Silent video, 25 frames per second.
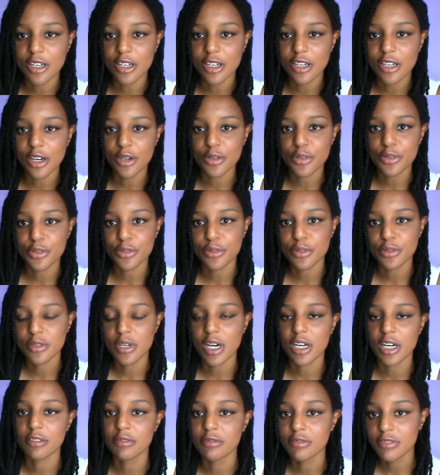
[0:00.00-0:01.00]
going to go through
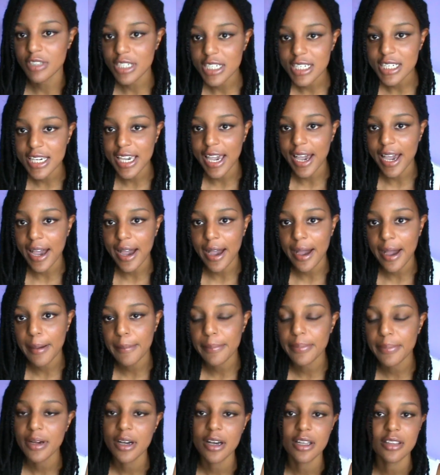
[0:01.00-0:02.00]
a
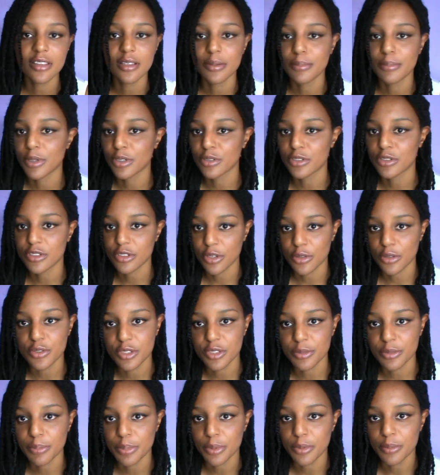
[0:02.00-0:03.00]
recap, the most
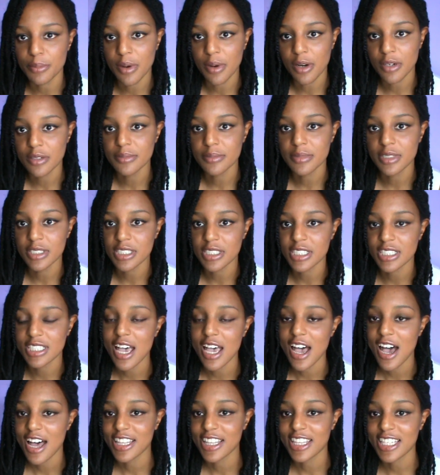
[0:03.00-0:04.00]
notable moments,
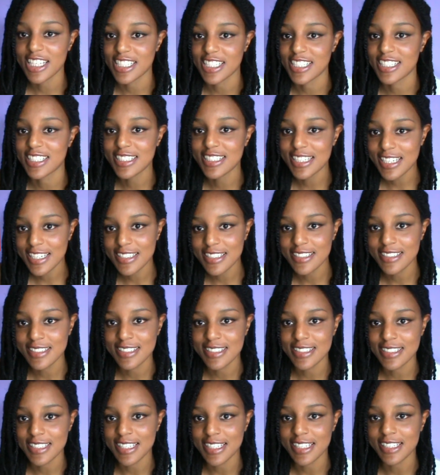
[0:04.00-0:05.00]
the scene
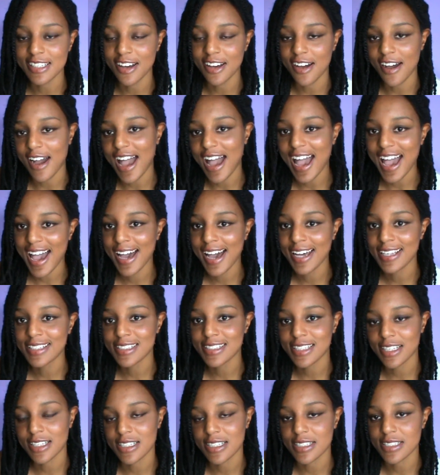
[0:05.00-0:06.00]
stealer,
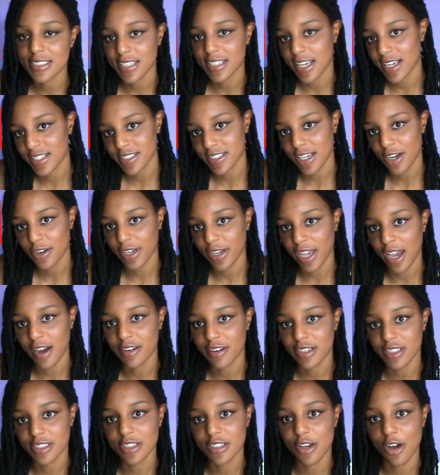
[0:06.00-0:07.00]
and the standout
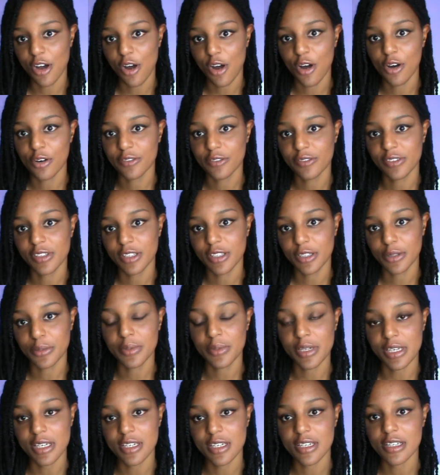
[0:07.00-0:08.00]
character of the
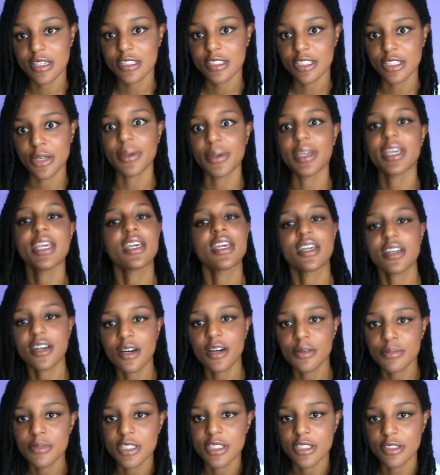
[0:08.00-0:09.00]
week. So here
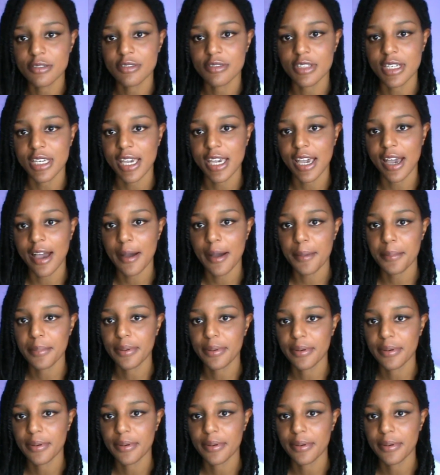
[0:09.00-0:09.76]
comes the recap.